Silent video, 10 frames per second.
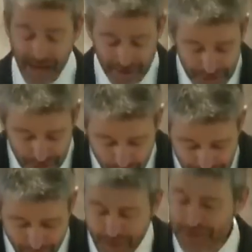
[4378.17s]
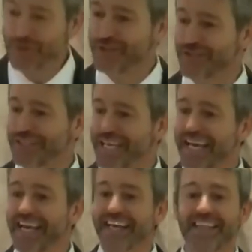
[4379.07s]
Now, here's what I want you to
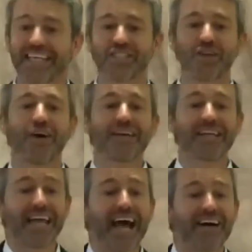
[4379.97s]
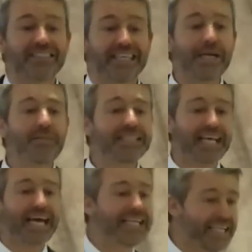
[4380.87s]
see. They started out
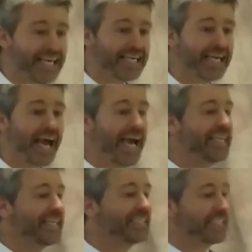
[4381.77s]
imitating an